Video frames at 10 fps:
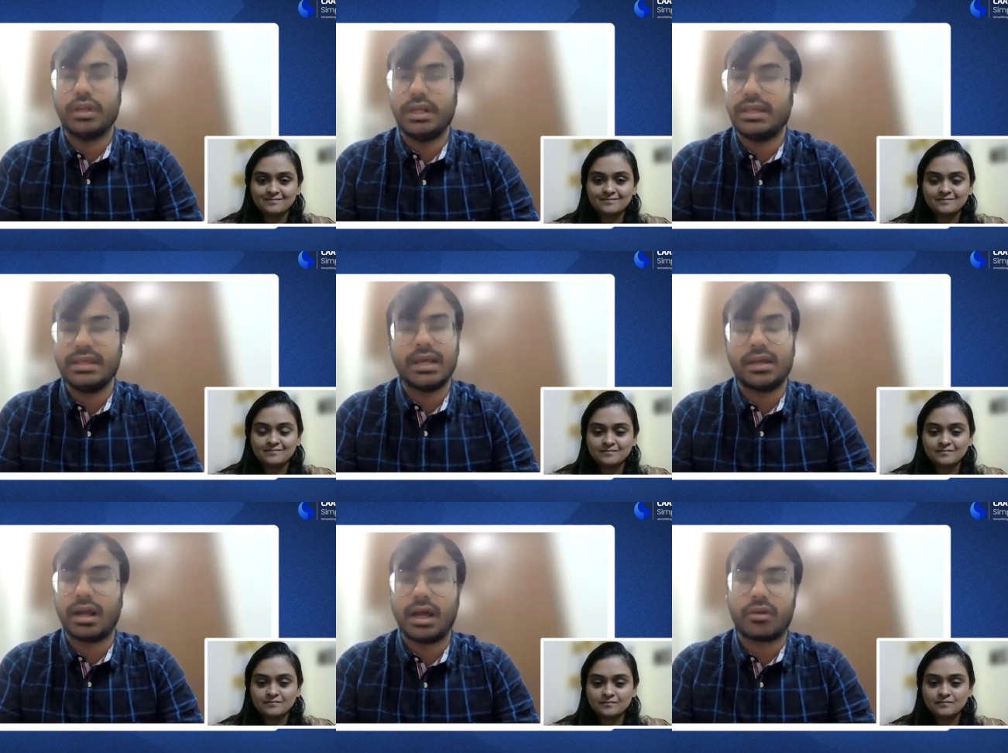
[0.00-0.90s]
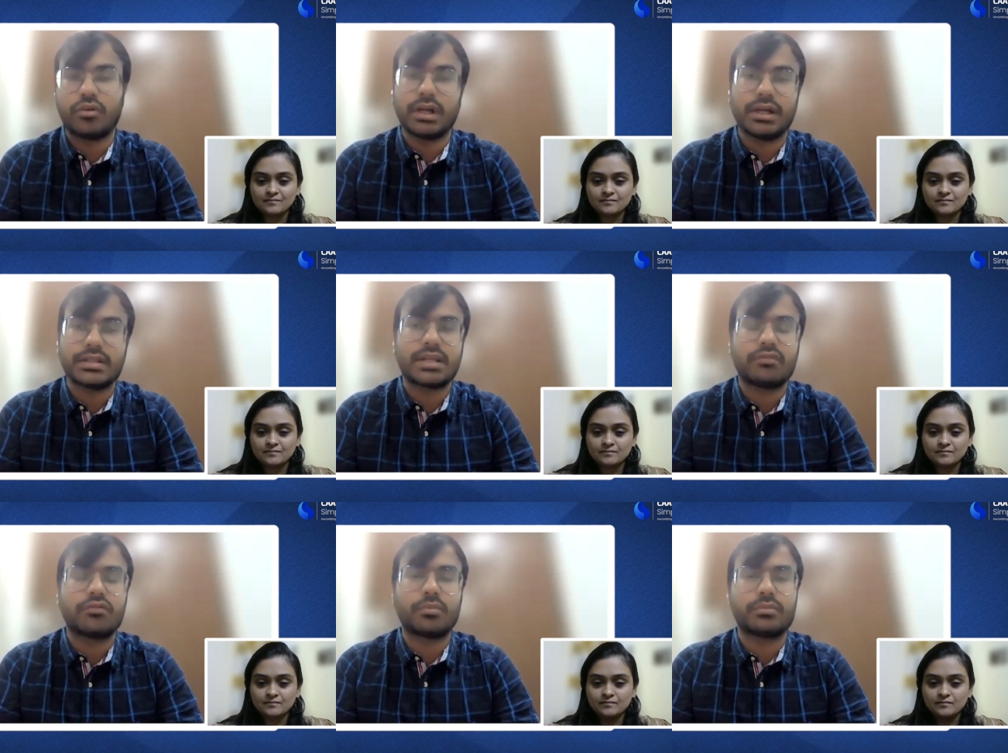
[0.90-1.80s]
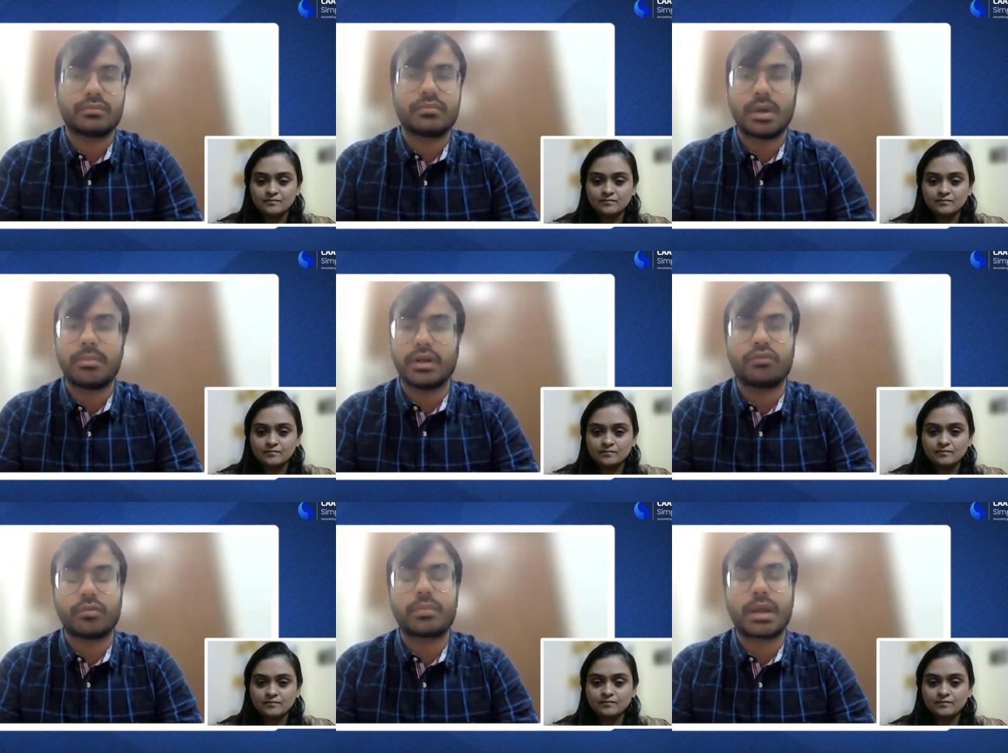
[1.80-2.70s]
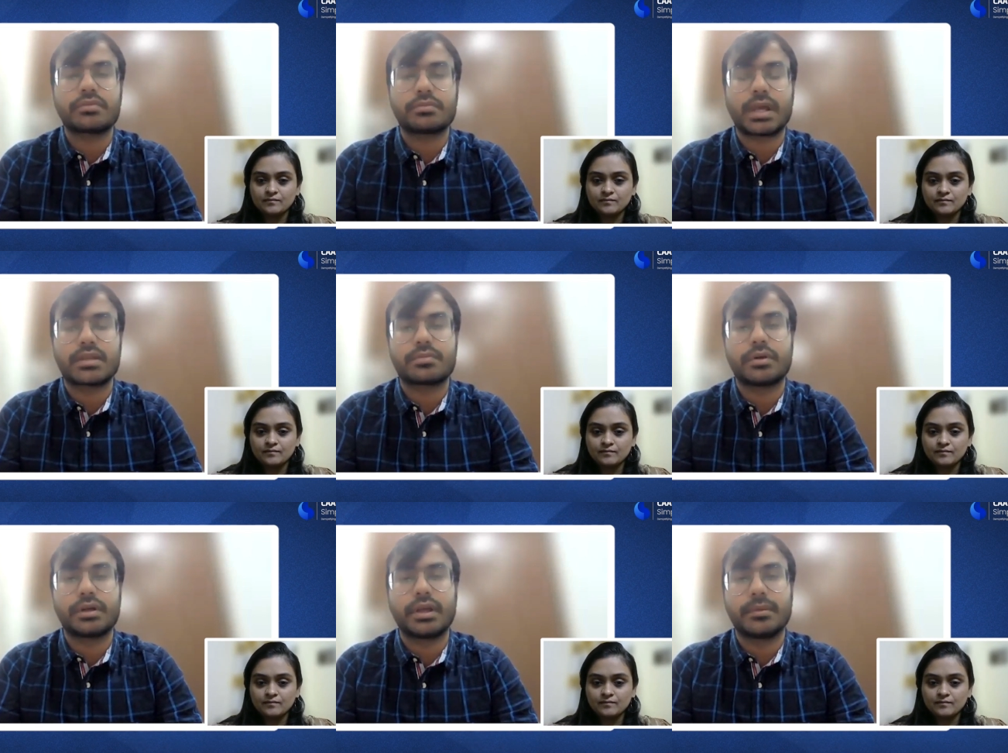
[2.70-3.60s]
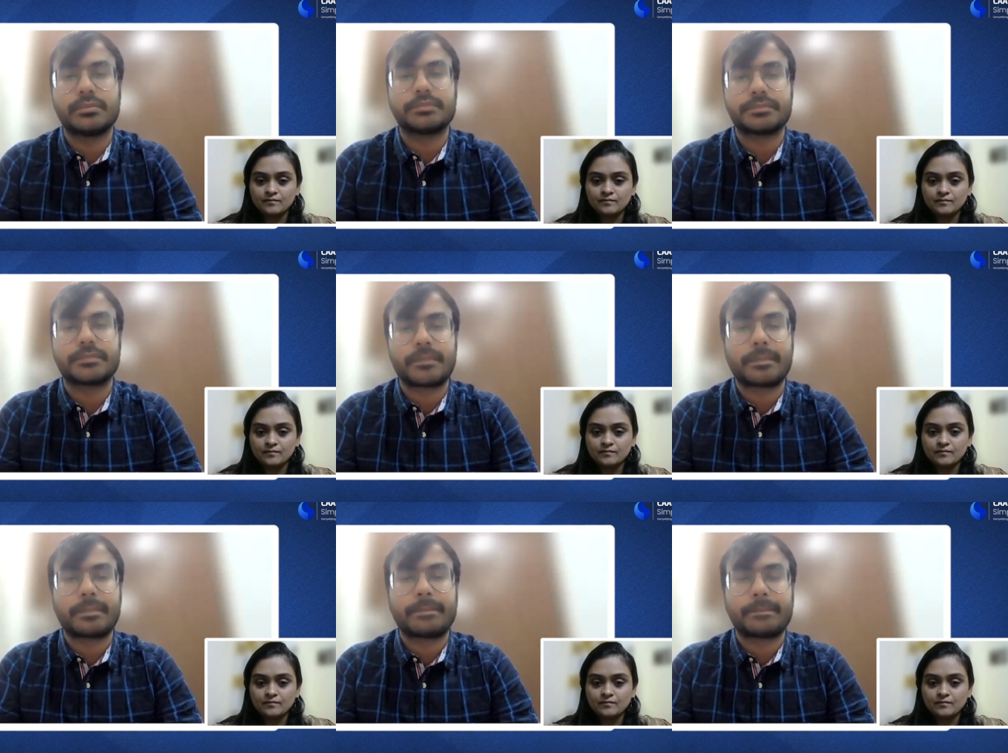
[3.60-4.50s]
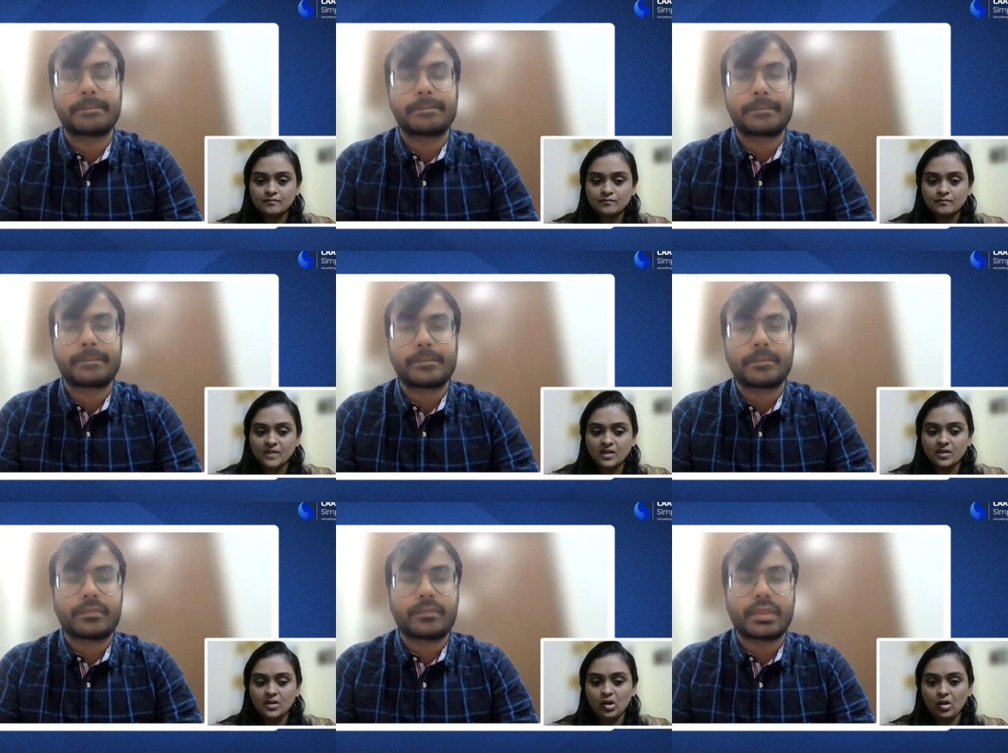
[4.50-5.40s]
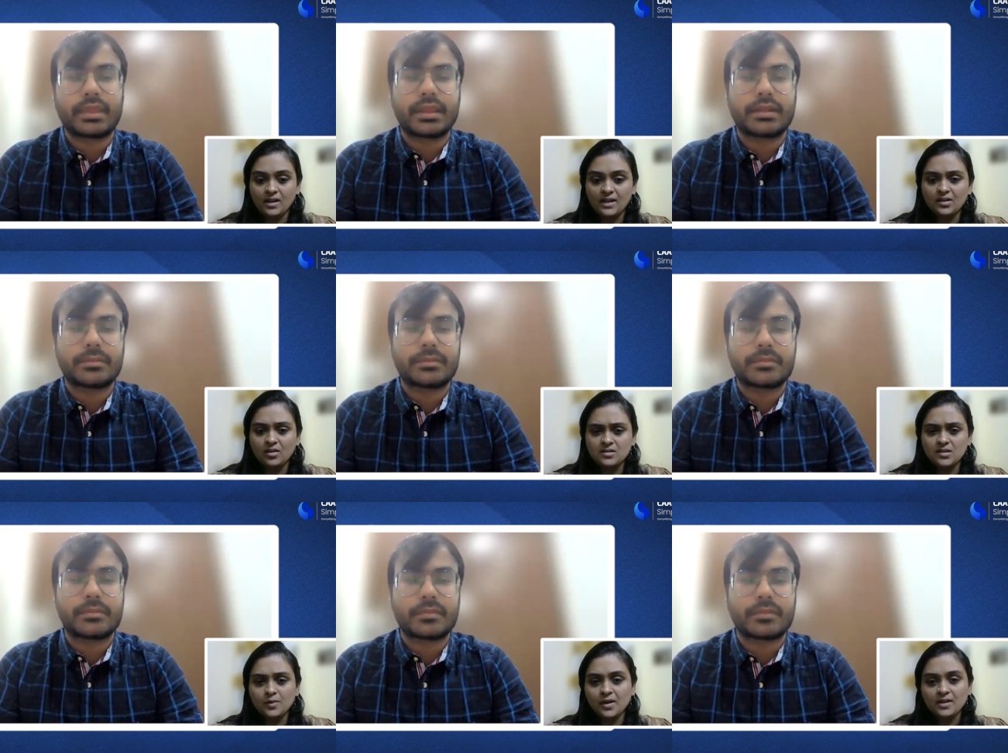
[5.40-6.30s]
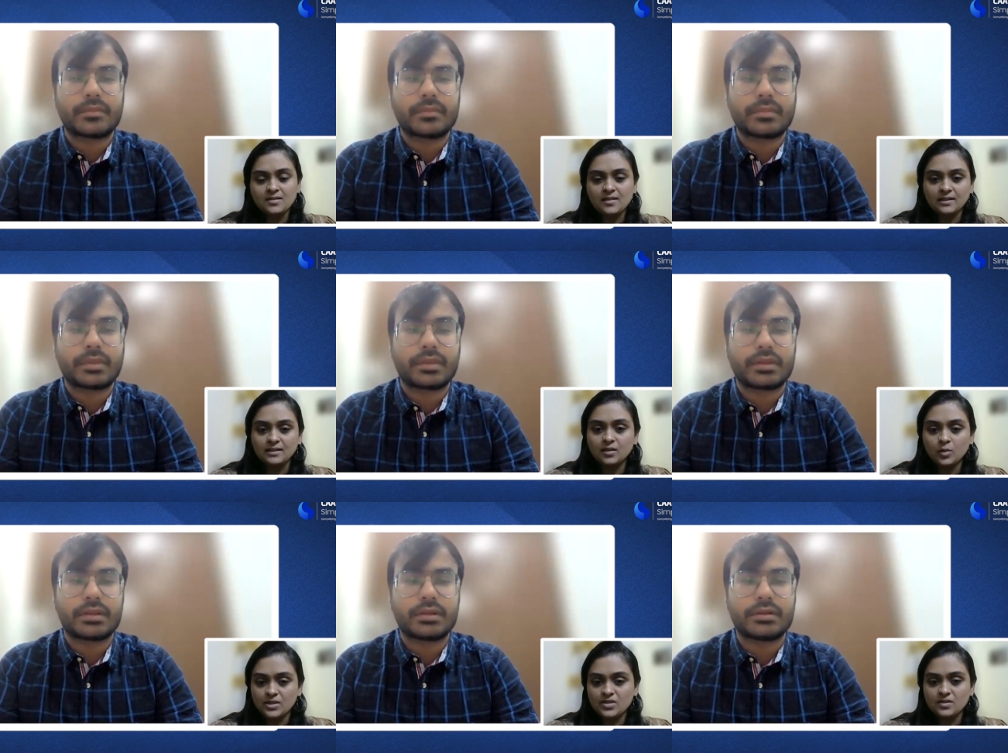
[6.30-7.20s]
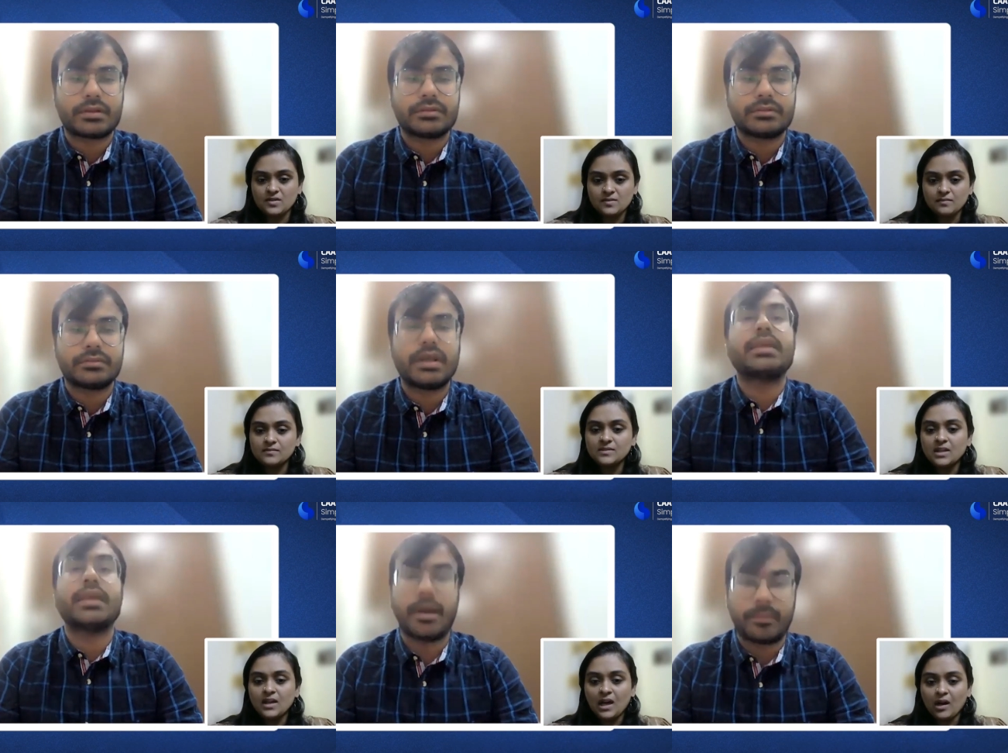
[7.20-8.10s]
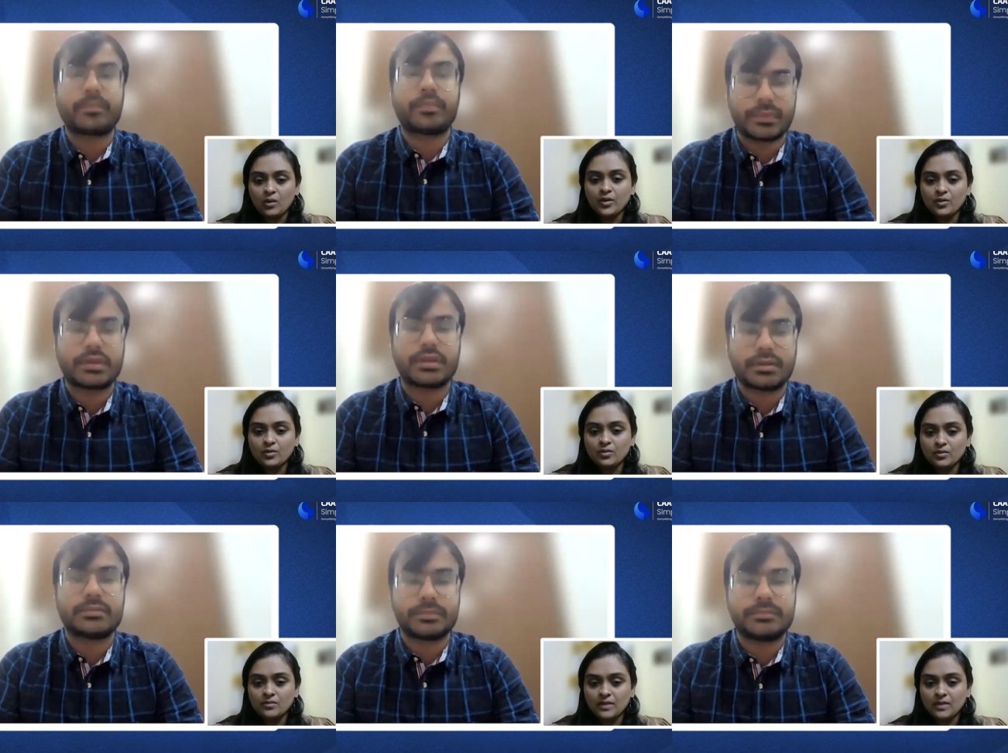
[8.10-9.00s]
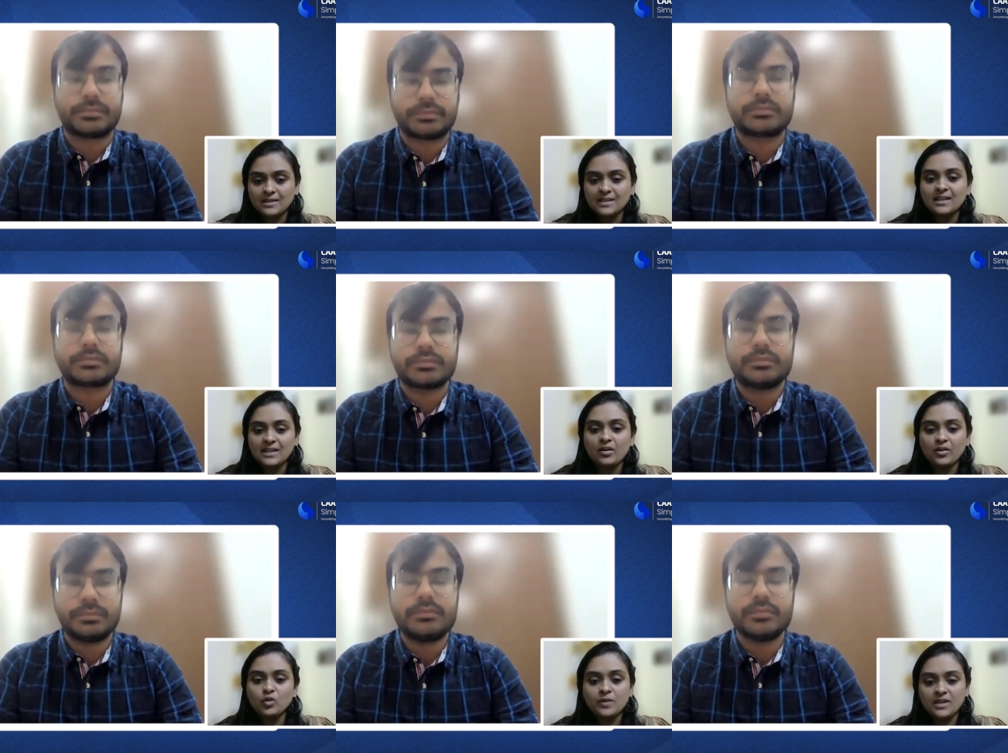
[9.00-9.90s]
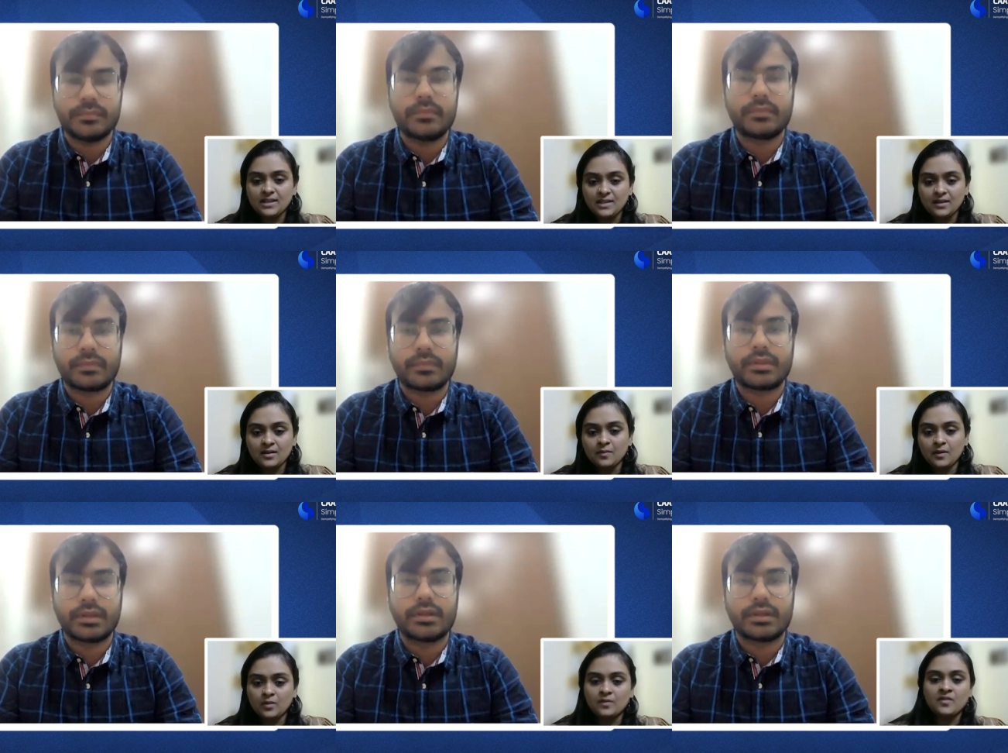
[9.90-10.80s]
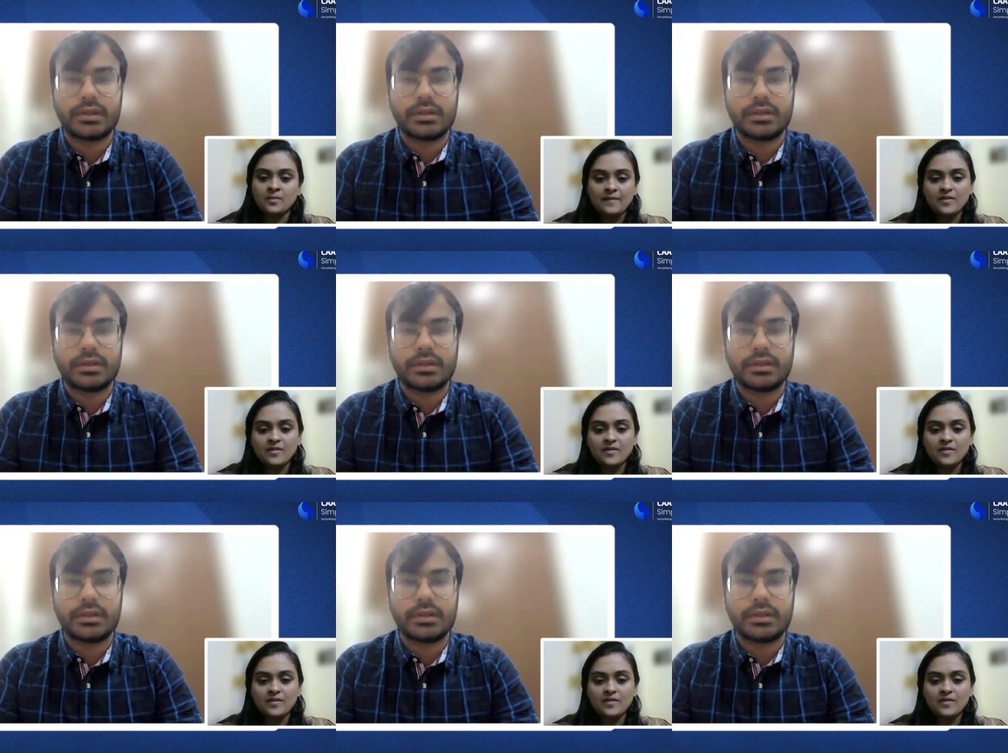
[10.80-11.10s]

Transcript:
Speaker 1: is the only key i, I could understand from appearing from casper yeah
Speaker 2: a lot like also how you answer ethical questions yeah. how do you ethically or humanly think about from